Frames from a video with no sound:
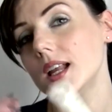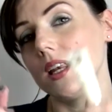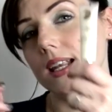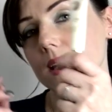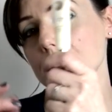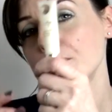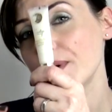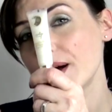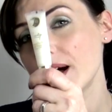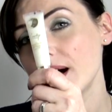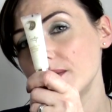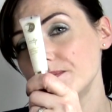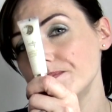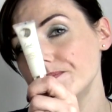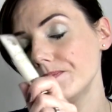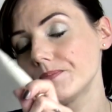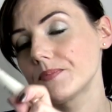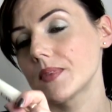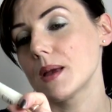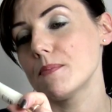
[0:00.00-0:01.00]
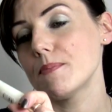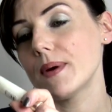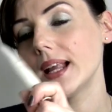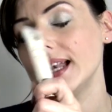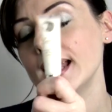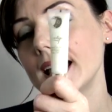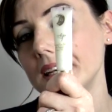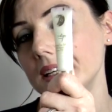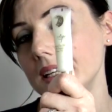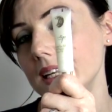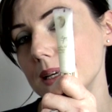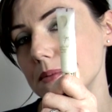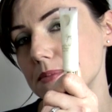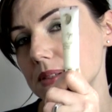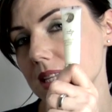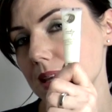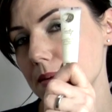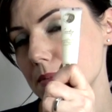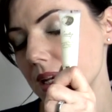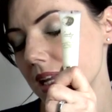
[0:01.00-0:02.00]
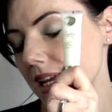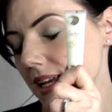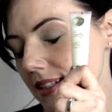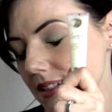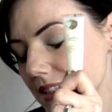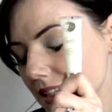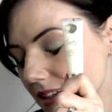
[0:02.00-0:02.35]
Lip balm by Lana Lips Lemonade,